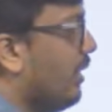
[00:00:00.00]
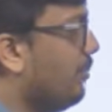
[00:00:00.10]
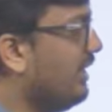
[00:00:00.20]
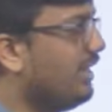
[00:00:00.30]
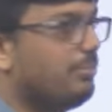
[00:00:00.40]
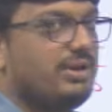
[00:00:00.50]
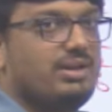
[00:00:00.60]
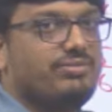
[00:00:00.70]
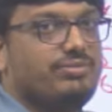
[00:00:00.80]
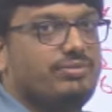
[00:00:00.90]
multiple
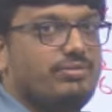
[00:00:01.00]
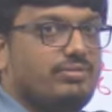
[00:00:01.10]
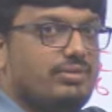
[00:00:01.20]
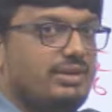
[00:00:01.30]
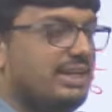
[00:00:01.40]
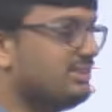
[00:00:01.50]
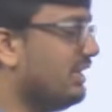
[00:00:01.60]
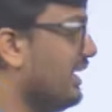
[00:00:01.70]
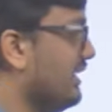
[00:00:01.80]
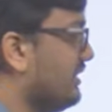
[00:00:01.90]
of next
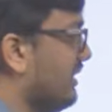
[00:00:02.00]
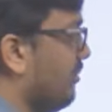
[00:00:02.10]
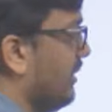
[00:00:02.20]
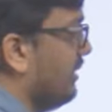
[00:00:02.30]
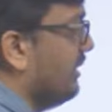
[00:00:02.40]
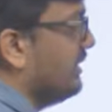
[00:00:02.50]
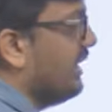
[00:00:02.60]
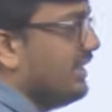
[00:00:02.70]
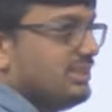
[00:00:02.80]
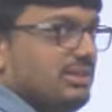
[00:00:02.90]
highest number. This is
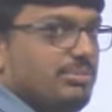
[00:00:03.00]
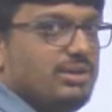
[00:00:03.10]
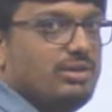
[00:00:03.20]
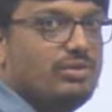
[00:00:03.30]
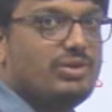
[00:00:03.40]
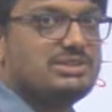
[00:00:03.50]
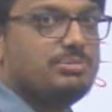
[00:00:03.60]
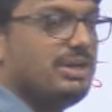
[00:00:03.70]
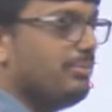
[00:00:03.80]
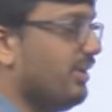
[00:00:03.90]
the highest number. What is
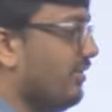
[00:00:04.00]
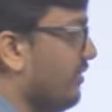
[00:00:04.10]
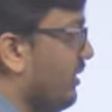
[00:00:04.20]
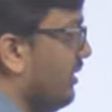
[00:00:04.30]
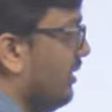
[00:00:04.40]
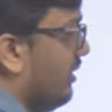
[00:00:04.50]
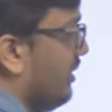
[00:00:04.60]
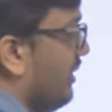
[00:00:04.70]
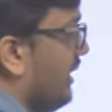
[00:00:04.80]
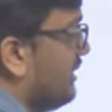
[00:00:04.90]
the multiple of
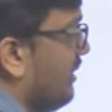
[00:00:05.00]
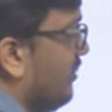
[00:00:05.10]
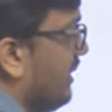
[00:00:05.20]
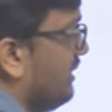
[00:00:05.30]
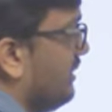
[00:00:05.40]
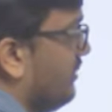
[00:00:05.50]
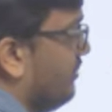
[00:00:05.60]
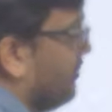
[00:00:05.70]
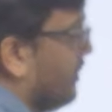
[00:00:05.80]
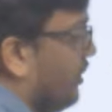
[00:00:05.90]
next number is
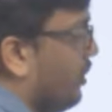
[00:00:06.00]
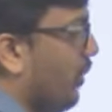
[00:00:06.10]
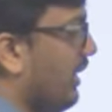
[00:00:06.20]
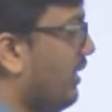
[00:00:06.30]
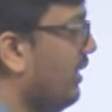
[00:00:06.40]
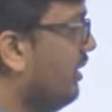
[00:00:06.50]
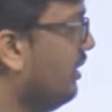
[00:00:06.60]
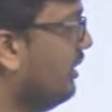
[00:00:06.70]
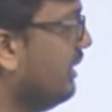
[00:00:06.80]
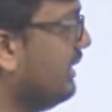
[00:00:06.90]
12.
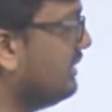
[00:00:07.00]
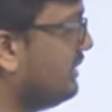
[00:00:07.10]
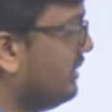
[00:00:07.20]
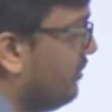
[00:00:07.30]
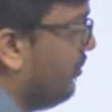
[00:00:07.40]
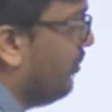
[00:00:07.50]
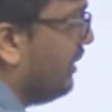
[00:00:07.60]
Yes, 4